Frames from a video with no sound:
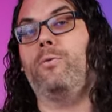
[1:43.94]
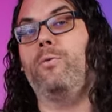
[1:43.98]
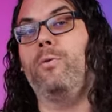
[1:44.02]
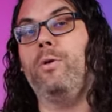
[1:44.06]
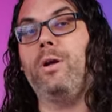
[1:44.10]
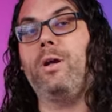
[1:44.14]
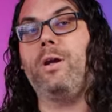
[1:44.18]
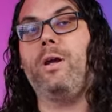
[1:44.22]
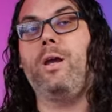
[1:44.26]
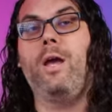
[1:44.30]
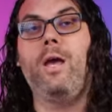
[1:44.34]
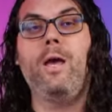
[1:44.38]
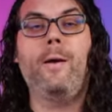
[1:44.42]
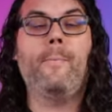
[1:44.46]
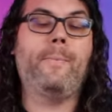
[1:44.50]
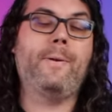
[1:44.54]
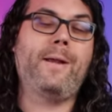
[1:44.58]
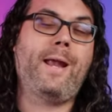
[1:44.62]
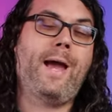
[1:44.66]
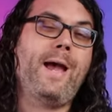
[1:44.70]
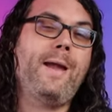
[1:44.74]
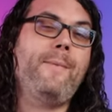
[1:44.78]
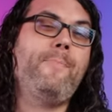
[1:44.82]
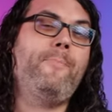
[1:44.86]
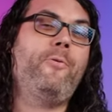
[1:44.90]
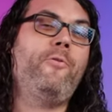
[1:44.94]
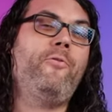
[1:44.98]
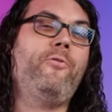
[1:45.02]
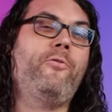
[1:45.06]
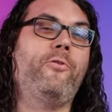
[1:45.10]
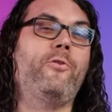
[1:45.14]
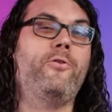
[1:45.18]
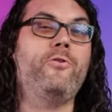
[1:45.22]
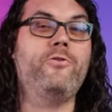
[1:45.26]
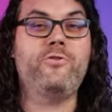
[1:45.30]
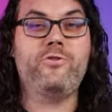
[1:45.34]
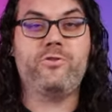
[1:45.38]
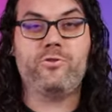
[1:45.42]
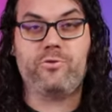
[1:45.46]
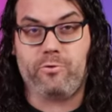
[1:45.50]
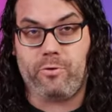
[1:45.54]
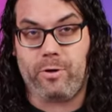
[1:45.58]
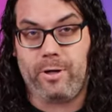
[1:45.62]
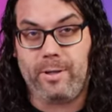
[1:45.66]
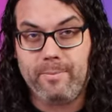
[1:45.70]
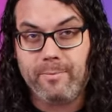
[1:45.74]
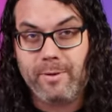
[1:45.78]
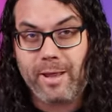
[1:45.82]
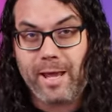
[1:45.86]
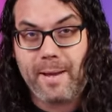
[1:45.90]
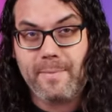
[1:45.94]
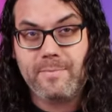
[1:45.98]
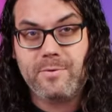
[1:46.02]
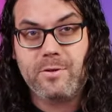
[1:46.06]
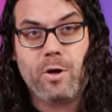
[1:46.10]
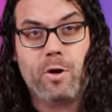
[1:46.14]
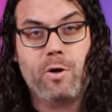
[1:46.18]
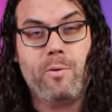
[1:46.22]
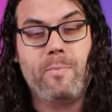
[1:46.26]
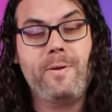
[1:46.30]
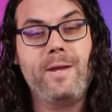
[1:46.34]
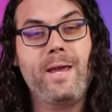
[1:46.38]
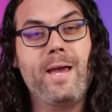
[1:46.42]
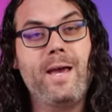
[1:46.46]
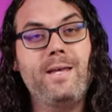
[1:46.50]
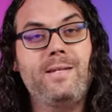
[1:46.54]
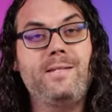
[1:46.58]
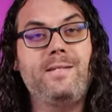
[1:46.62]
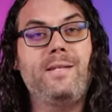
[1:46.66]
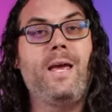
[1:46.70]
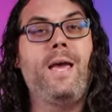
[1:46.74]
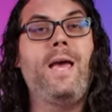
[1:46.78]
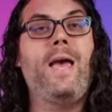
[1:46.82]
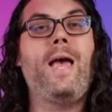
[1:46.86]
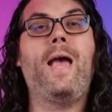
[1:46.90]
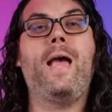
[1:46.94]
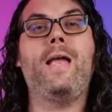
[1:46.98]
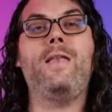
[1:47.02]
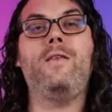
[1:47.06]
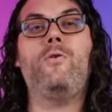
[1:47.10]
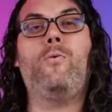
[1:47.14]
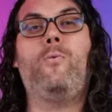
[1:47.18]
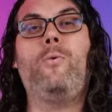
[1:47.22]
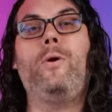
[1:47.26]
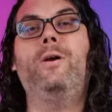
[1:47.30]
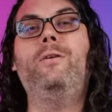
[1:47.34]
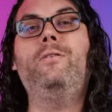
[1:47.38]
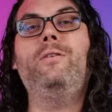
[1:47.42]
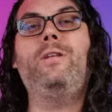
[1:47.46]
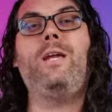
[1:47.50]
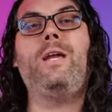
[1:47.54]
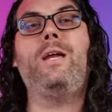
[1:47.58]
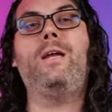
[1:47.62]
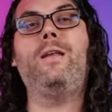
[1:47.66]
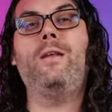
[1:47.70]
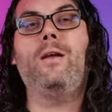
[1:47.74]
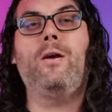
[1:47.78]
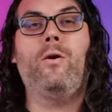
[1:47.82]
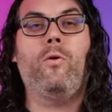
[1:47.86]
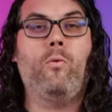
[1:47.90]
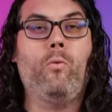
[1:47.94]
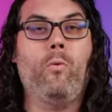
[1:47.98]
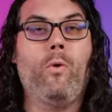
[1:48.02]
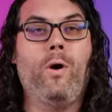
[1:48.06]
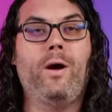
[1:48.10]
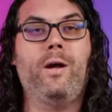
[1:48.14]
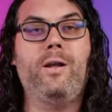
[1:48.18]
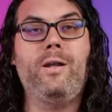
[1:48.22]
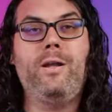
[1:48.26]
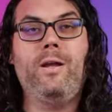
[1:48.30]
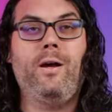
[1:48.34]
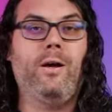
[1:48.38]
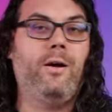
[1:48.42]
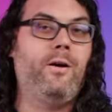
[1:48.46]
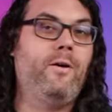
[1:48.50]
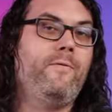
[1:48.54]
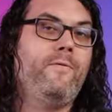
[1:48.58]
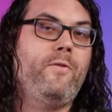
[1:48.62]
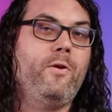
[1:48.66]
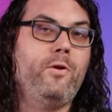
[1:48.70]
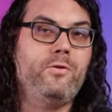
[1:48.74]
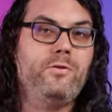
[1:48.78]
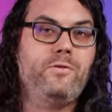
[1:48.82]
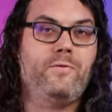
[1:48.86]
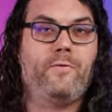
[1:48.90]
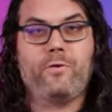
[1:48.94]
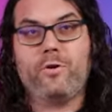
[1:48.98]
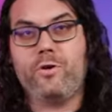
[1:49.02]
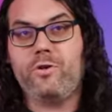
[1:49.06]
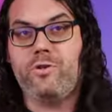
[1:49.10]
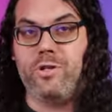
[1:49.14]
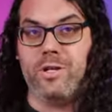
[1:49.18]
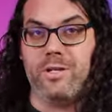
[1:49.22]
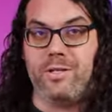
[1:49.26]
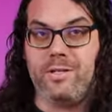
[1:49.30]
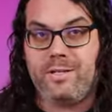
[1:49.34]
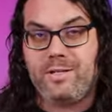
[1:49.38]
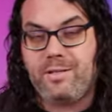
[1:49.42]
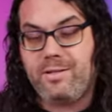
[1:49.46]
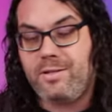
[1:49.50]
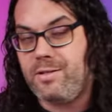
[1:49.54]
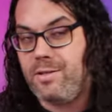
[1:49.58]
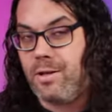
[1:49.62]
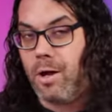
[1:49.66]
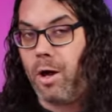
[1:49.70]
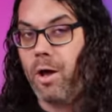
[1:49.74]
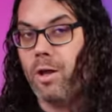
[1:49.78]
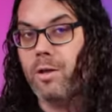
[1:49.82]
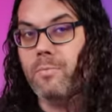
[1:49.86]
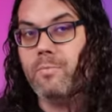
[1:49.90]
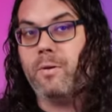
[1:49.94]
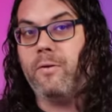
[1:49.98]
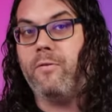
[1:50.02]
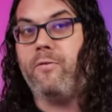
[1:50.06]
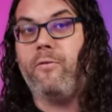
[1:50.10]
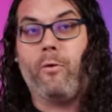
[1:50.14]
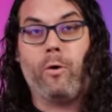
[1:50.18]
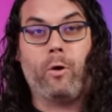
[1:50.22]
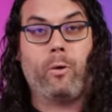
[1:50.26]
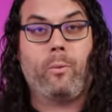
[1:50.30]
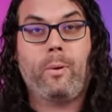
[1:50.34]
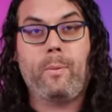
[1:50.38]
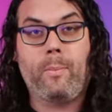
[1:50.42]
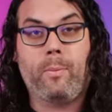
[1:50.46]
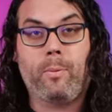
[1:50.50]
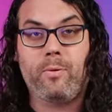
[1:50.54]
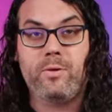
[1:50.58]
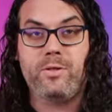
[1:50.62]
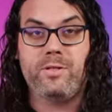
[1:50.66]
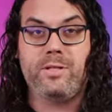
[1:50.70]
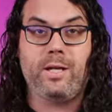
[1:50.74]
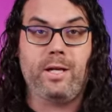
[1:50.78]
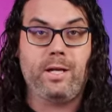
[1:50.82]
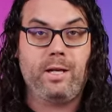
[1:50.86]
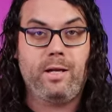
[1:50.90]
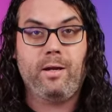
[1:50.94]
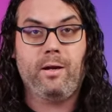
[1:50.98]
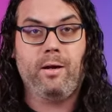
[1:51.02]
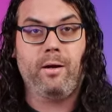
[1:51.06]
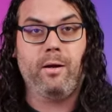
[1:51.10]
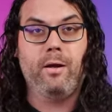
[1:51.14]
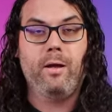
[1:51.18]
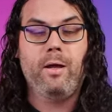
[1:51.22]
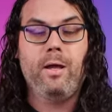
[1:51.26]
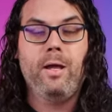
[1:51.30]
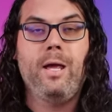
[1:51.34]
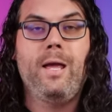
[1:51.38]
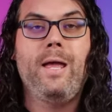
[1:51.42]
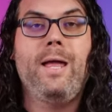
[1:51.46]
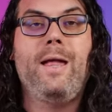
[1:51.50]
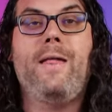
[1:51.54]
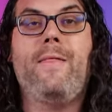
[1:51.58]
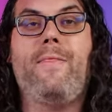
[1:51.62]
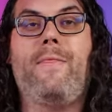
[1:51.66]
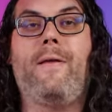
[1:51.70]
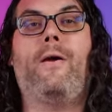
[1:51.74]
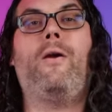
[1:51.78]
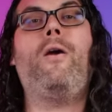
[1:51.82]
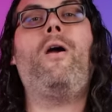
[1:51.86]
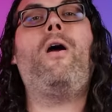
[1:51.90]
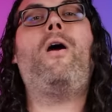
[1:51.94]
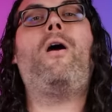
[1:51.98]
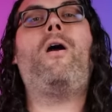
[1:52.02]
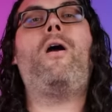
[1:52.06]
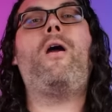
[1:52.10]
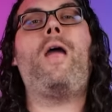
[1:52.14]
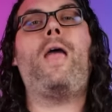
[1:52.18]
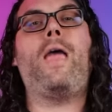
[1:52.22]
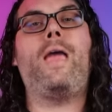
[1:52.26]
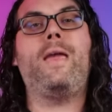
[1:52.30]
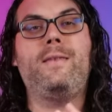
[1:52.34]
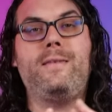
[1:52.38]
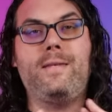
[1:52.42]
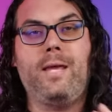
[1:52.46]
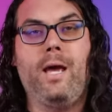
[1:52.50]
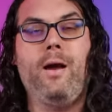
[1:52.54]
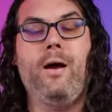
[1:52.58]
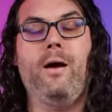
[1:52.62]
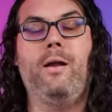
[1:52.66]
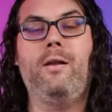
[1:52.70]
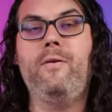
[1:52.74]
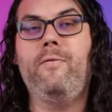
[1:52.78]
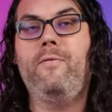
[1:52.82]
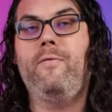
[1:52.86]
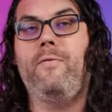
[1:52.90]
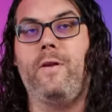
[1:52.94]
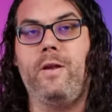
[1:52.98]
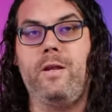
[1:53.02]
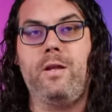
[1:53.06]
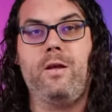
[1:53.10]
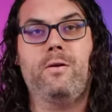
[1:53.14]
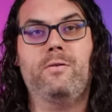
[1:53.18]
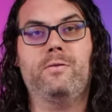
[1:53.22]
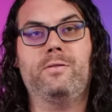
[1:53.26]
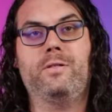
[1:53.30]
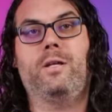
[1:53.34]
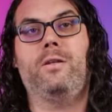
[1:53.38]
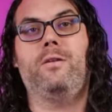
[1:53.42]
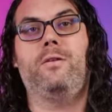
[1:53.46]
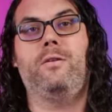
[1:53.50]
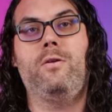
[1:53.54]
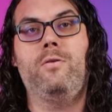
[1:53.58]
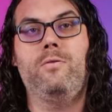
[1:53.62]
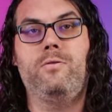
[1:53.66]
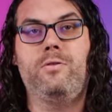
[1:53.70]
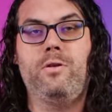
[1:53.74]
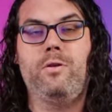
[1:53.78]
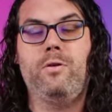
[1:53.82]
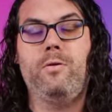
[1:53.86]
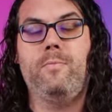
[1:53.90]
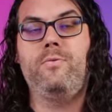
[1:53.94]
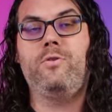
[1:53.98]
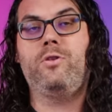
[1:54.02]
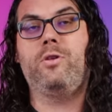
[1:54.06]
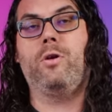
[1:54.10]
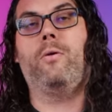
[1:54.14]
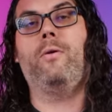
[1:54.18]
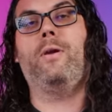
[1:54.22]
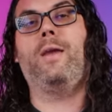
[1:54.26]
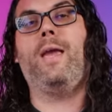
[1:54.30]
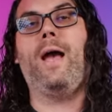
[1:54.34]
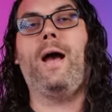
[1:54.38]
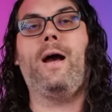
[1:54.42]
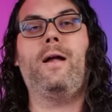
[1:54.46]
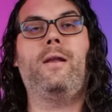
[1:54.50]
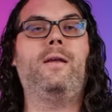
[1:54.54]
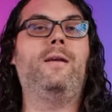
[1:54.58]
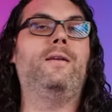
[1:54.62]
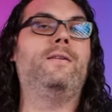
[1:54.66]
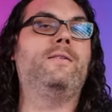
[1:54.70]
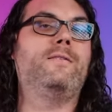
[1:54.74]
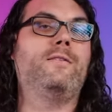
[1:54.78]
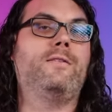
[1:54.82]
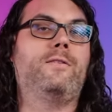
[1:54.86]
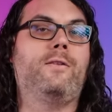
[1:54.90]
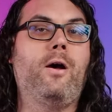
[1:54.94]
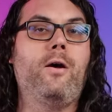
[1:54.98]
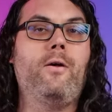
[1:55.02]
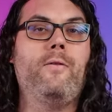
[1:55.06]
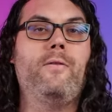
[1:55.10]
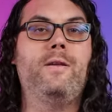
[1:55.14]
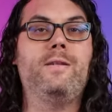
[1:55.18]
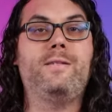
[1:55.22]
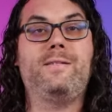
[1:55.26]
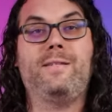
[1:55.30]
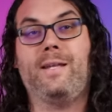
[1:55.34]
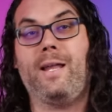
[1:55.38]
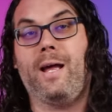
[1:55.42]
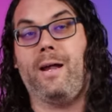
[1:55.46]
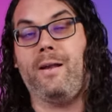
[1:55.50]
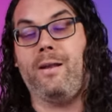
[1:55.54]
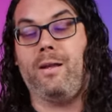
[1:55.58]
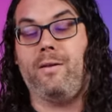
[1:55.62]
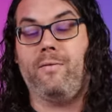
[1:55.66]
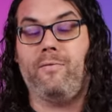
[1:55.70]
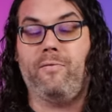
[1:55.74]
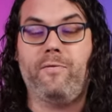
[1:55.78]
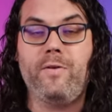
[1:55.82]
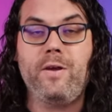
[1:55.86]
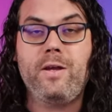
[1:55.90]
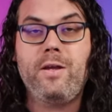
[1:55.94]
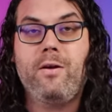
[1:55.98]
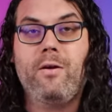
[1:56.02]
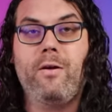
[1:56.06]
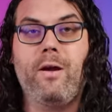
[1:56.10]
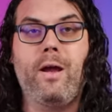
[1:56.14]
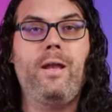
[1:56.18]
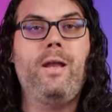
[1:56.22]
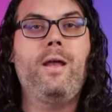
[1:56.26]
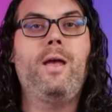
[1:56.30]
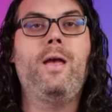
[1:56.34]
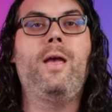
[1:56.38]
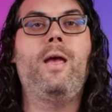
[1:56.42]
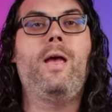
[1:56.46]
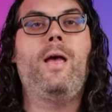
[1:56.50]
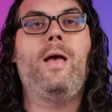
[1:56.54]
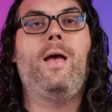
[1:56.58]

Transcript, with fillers: will work, but I prefer Streamlabs OBS, and you will need one of those versions installed before we proceed here. There are a ton of videos on YouTube showing how to install this and how to configure it.